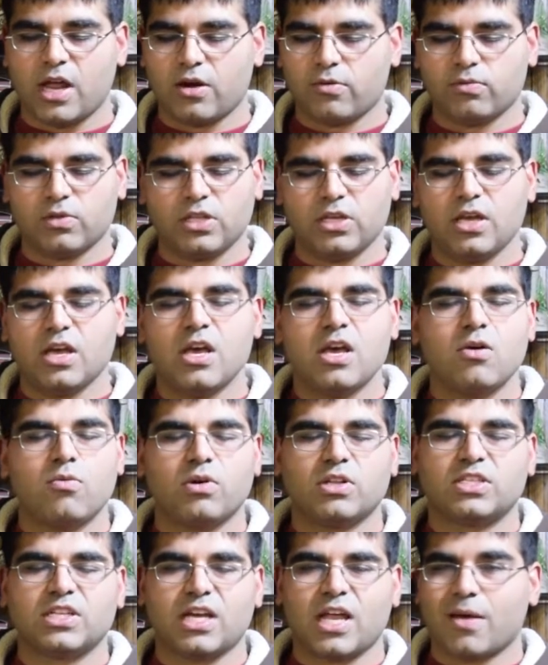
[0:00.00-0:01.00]
I really
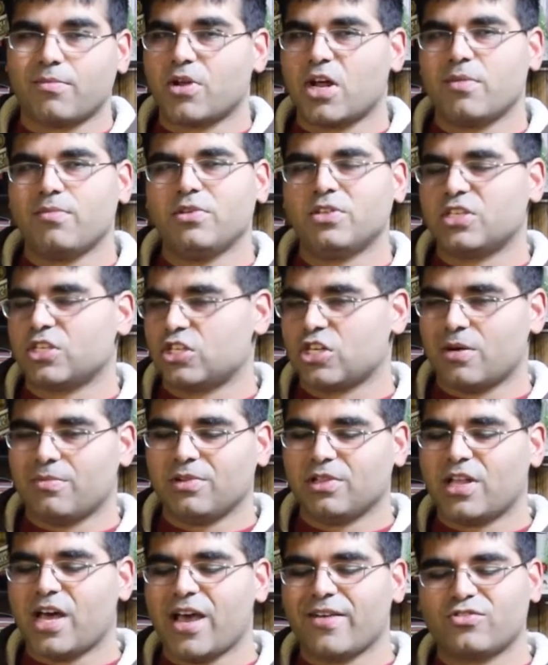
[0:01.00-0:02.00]
once again I'm not a musician, I'm
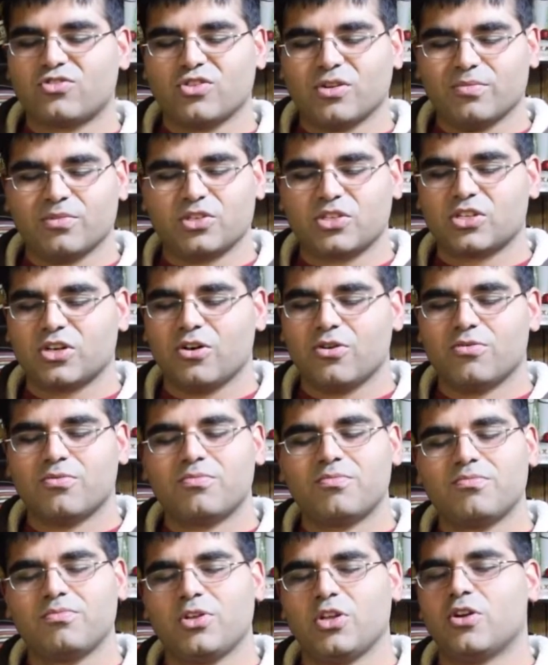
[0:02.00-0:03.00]
a live streamer, so
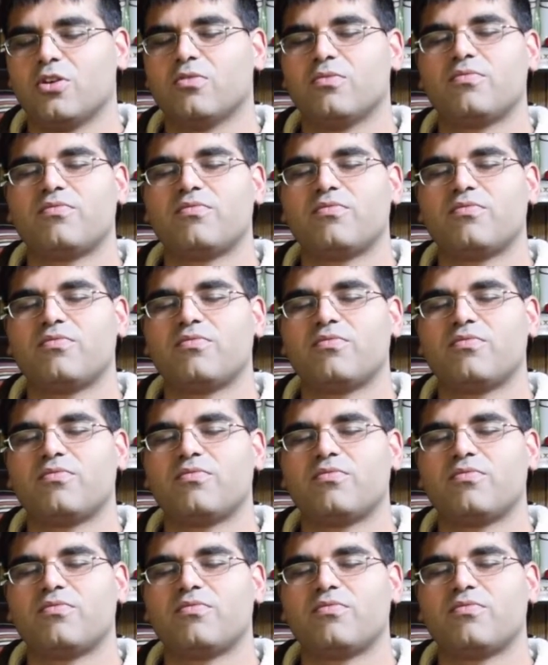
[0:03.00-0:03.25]
you know,